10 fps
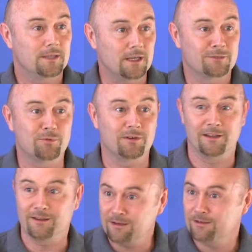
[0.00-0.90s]

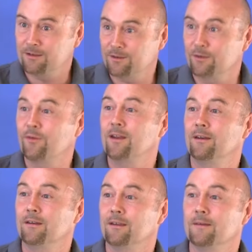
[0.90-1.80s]
desperately and then de-
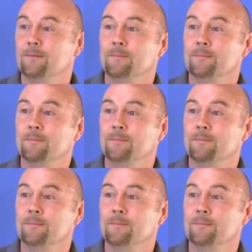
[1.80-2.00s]
defend it,